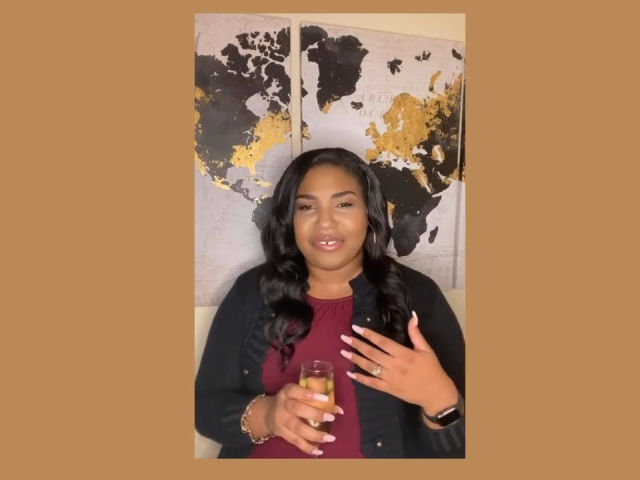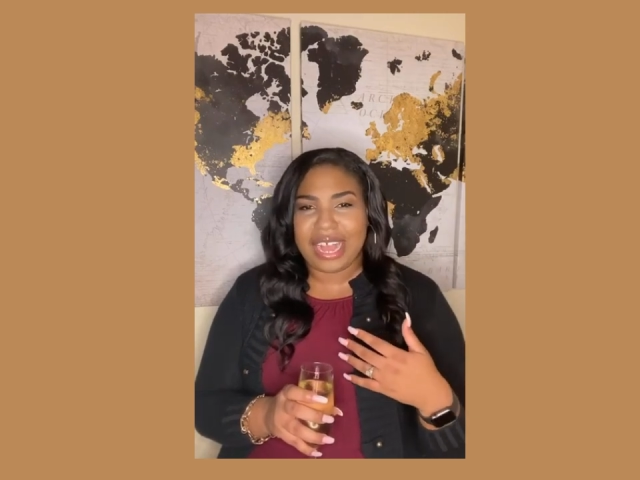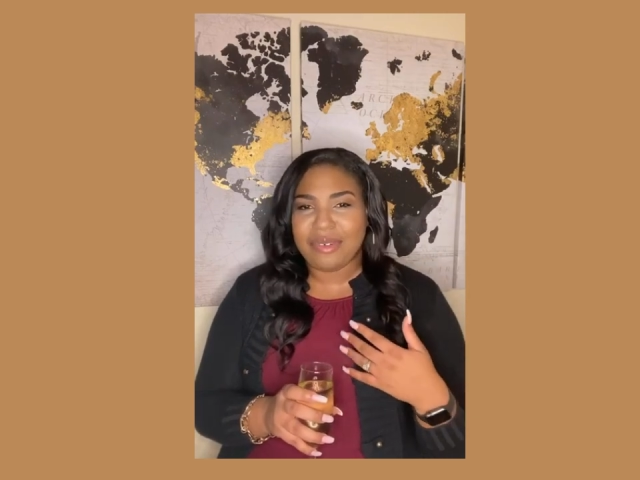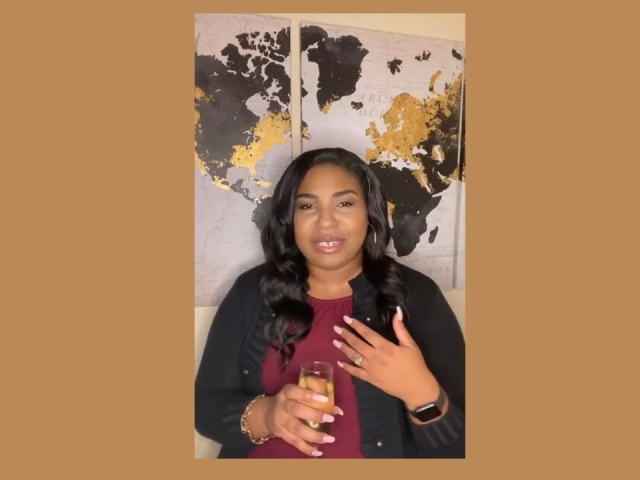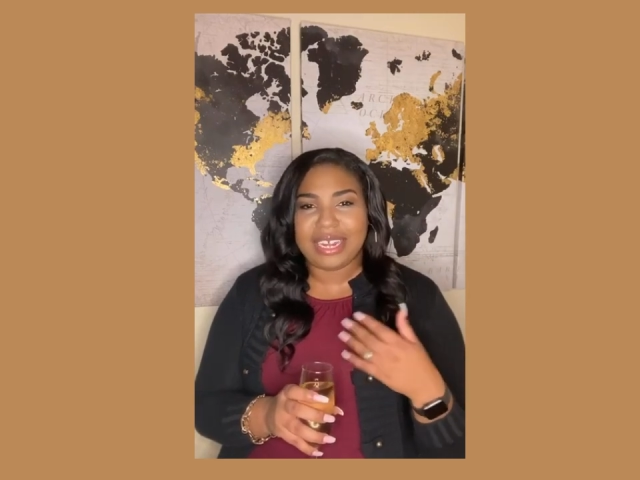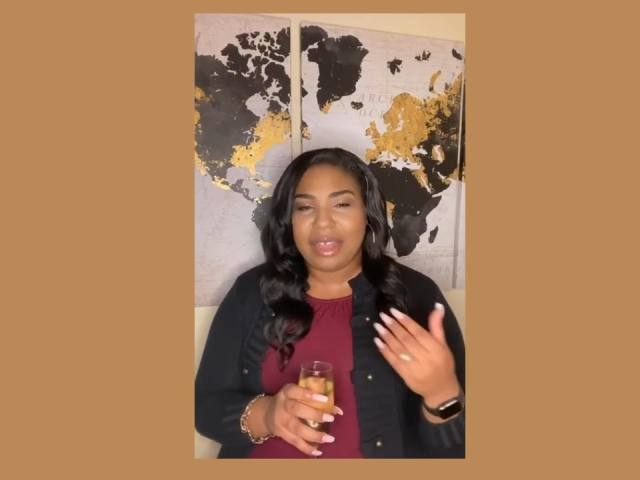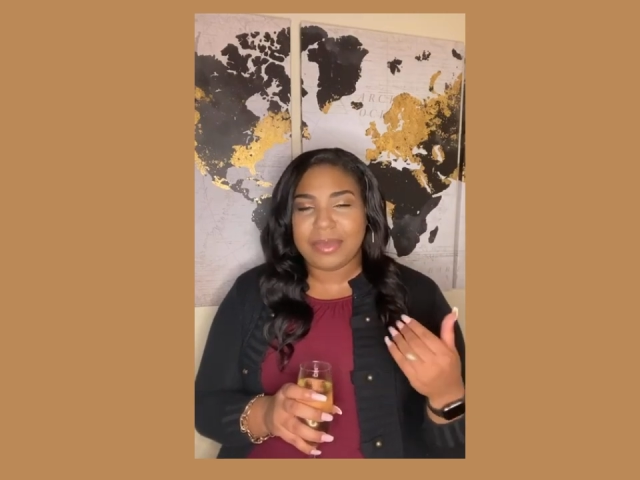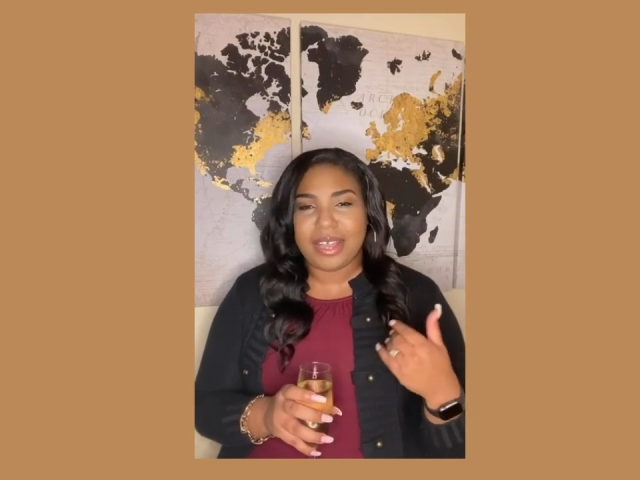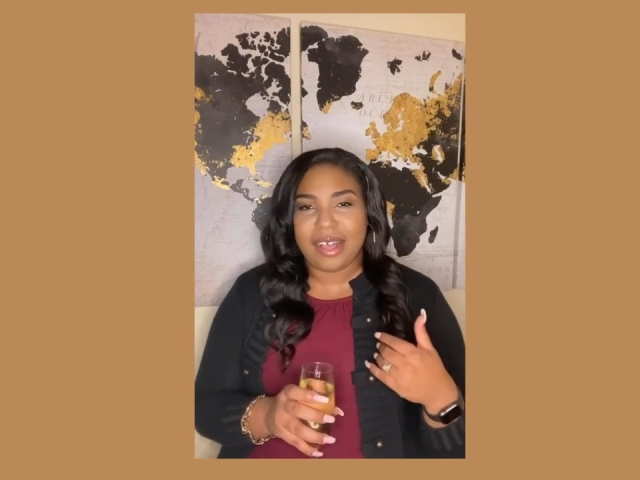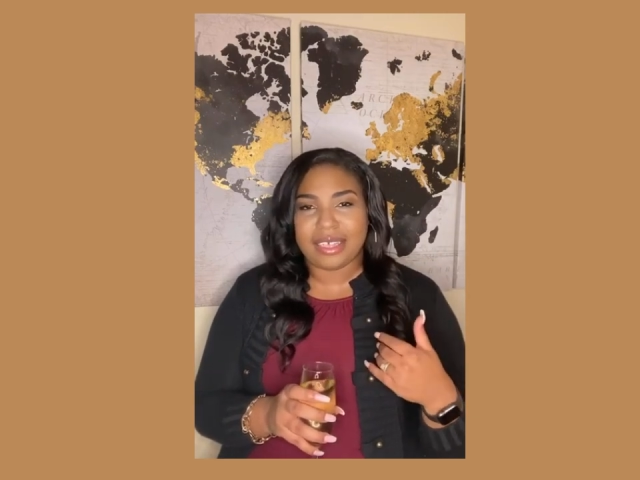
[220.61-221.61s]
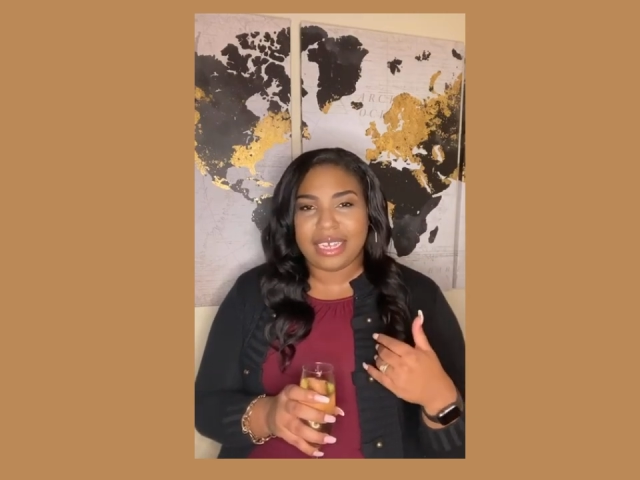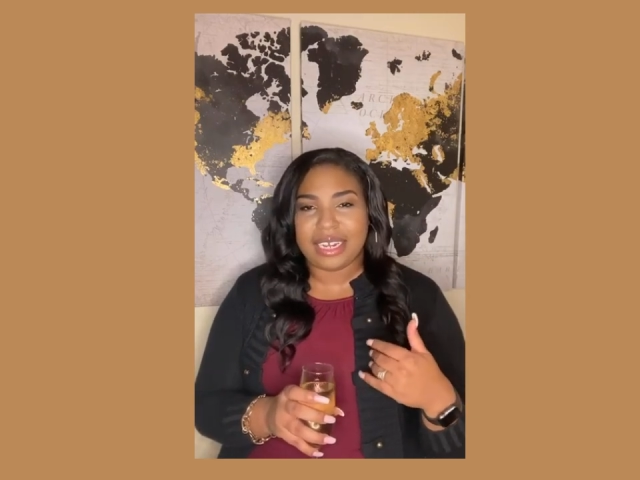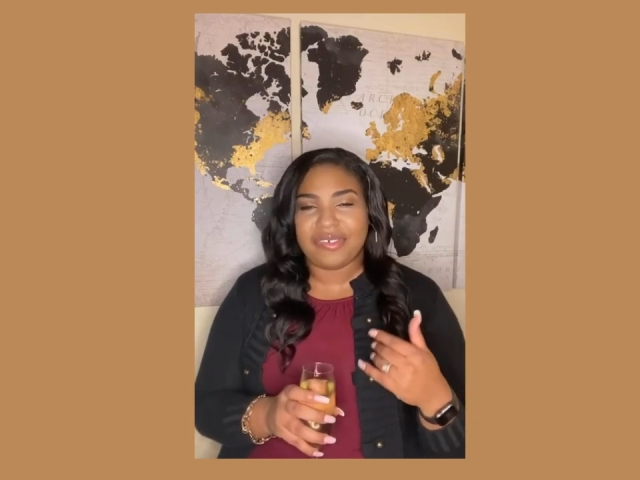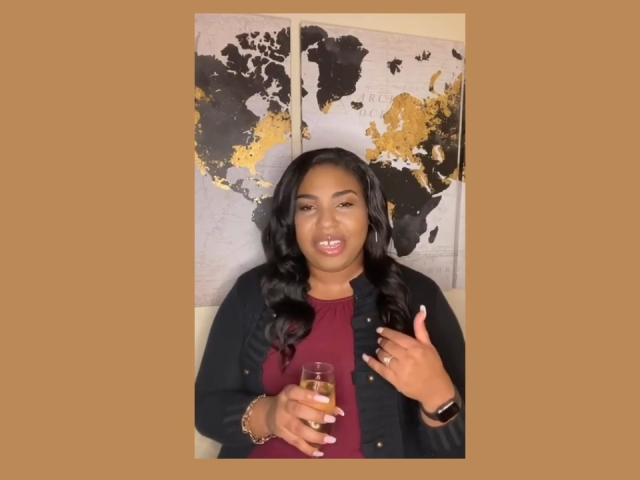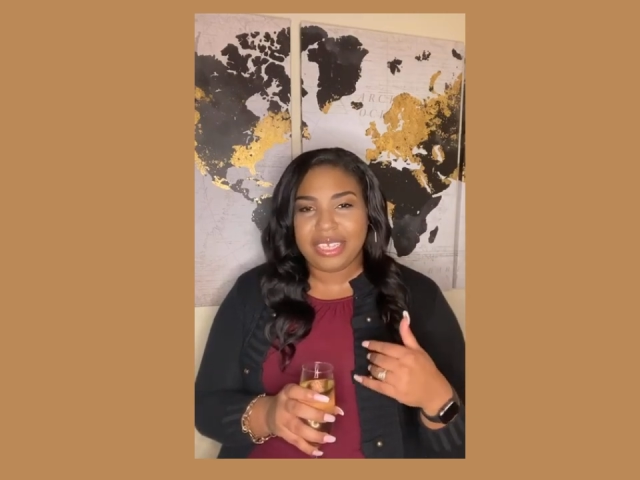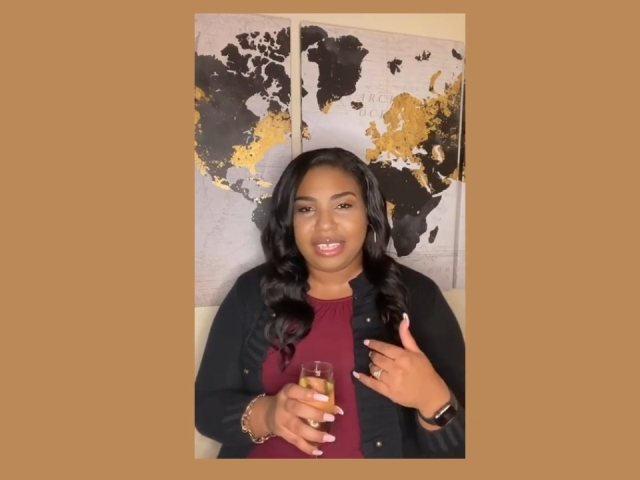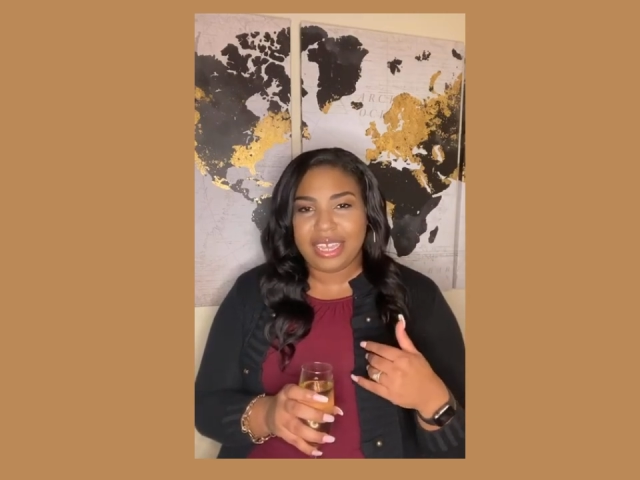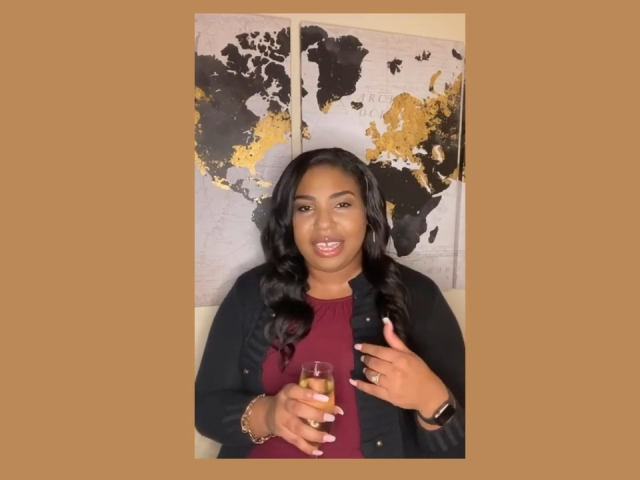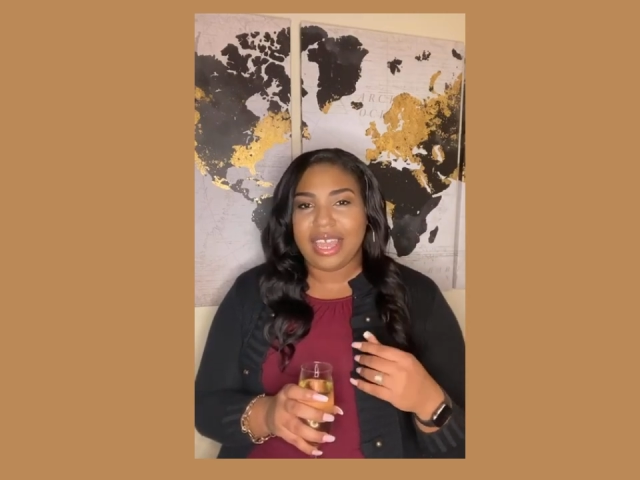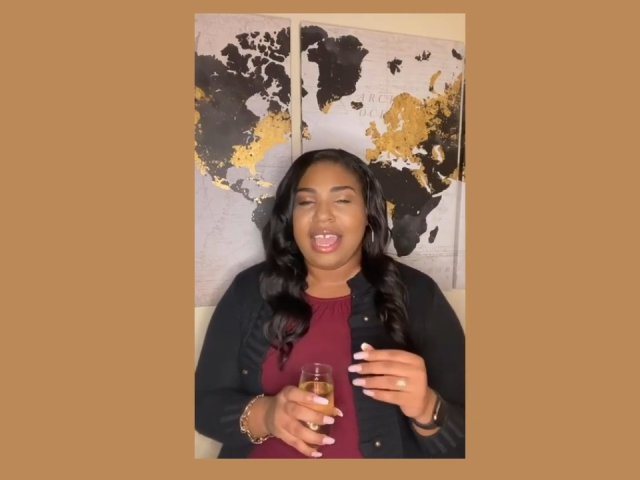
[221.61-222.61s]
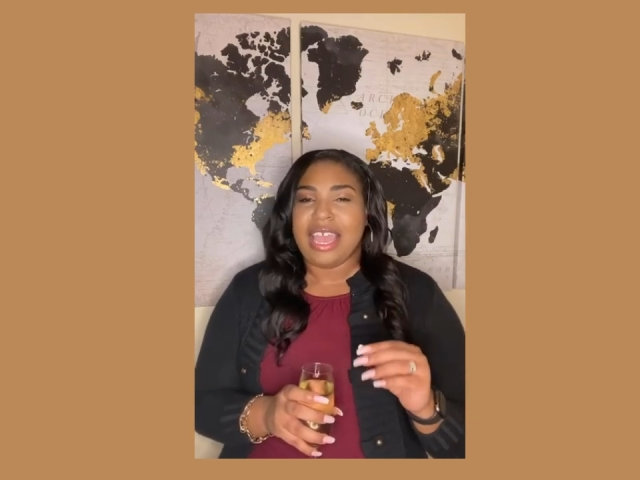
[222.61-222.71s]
I would not be calling in, if anything,